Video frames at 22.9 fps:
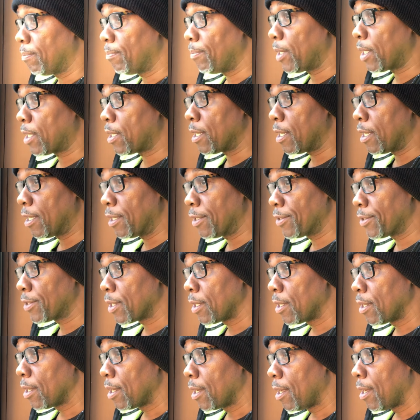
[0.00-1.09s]
because
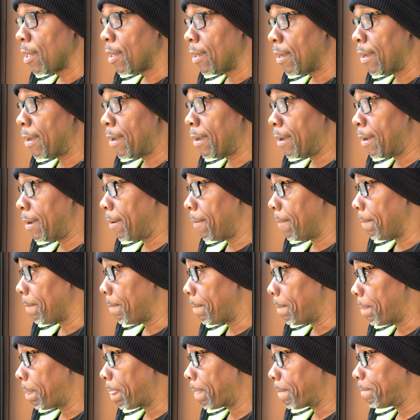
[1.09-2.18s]

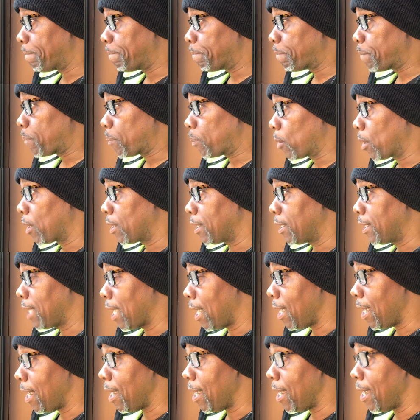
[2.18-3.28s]
God,
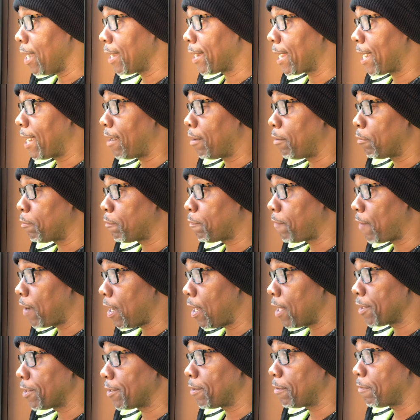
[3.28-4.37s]
our
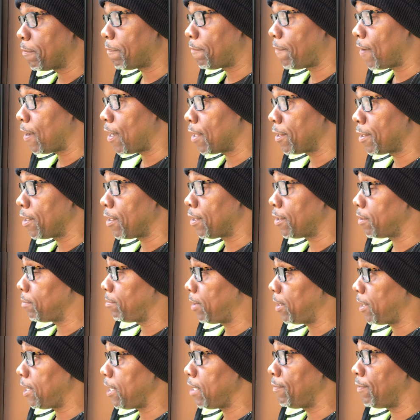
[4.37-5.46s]
Father, the Father of the
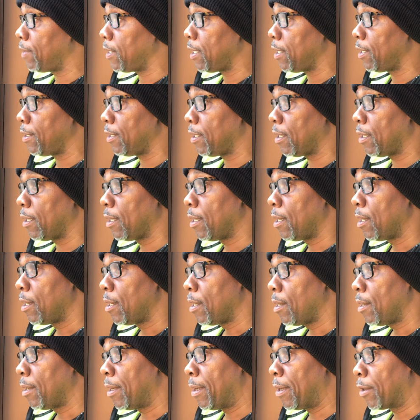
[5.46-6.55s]
believer and the
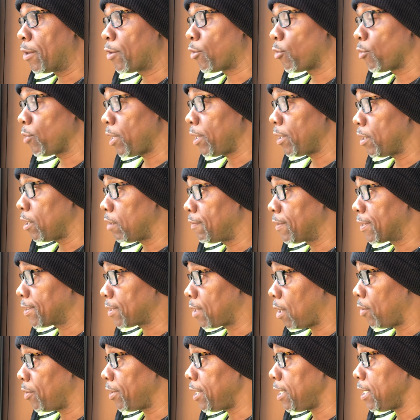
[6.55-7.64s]
creator of us
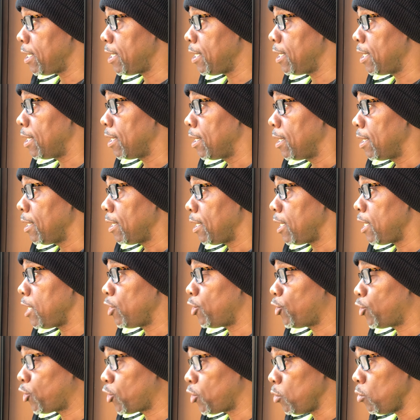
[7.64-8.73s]
all, he
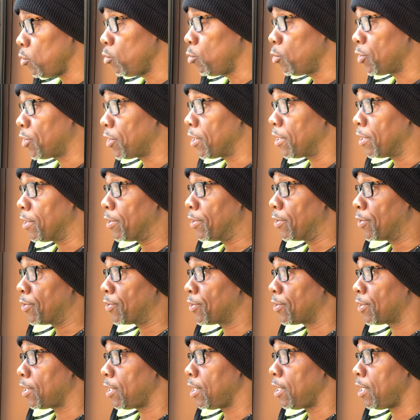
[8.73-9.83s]

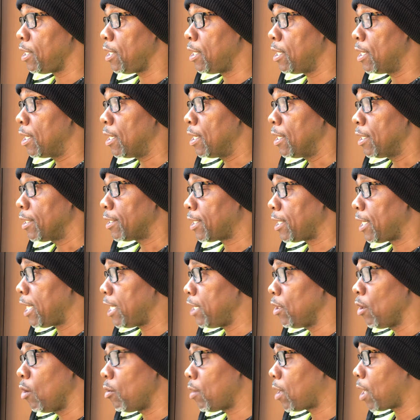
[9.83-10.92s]
chooses. He
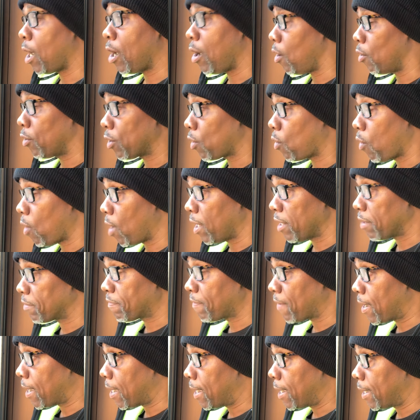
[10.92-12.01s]
don't call the
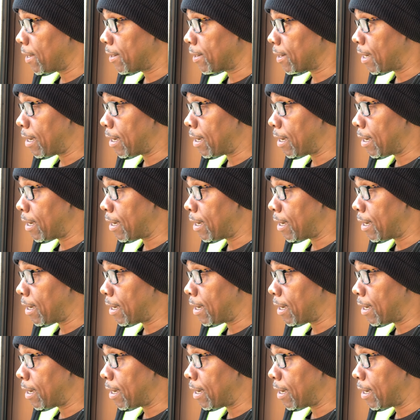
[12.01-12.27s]
qualified.